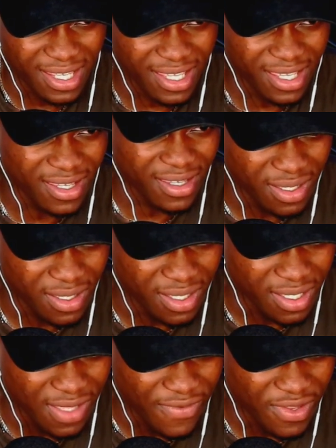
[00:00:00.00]

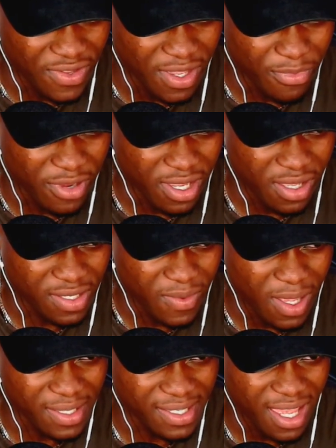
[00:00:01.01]
You think you can bring her to
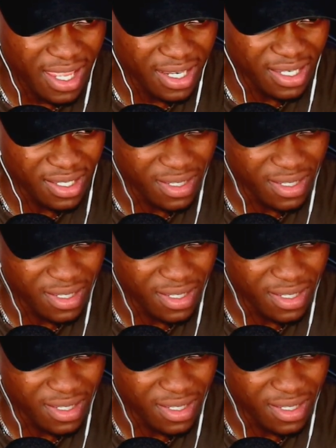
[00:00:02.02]
our side?